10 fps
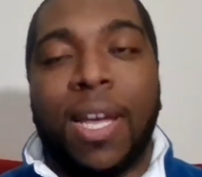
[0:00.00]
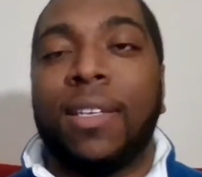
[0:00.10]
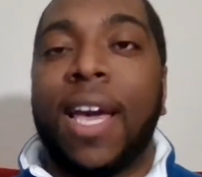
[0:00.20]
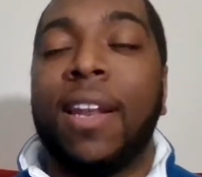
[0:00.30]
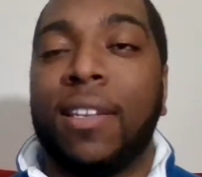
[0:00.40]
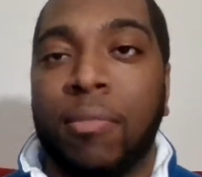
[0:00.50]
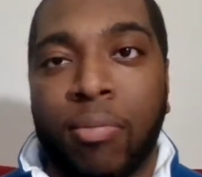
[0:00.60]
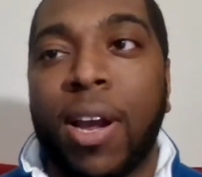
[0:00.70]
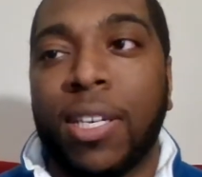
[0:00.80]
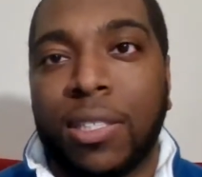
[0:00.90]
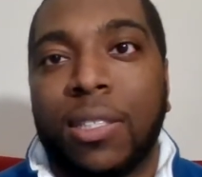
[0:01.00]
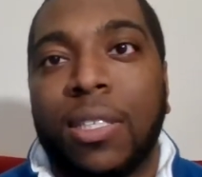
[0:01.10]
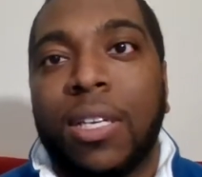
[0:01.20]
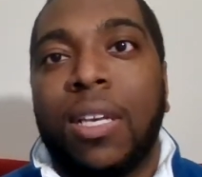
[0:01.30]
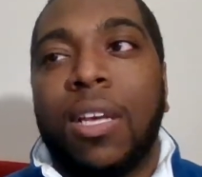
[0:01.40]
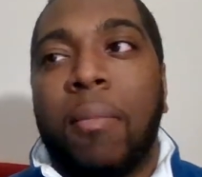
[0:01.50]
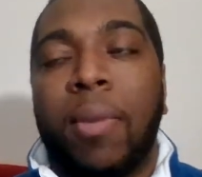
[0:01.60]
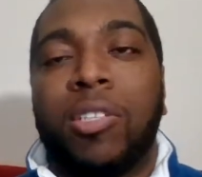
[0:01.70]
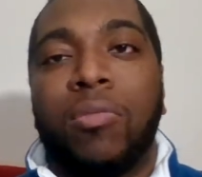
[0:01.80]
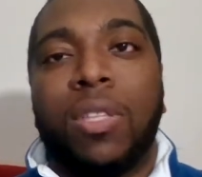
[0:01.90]
That depression
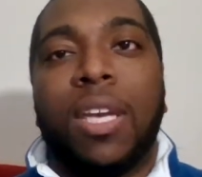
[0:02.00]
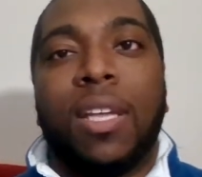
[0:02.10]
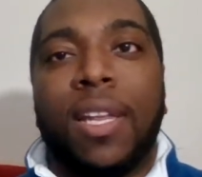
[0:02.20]
makes you think